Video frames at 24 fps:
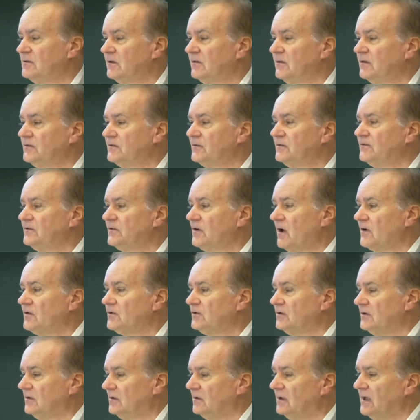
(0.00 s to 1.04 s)
to this
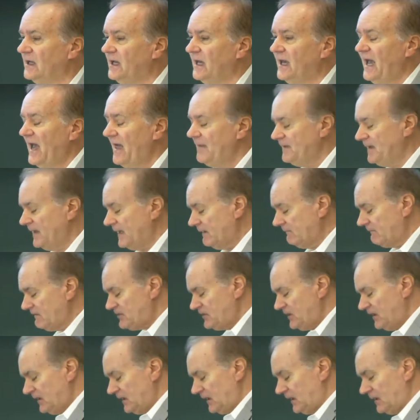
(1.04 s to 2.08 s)
discussion. And the
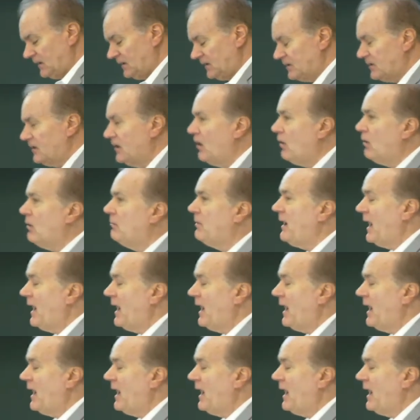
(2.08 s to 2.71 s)
interesting thing to know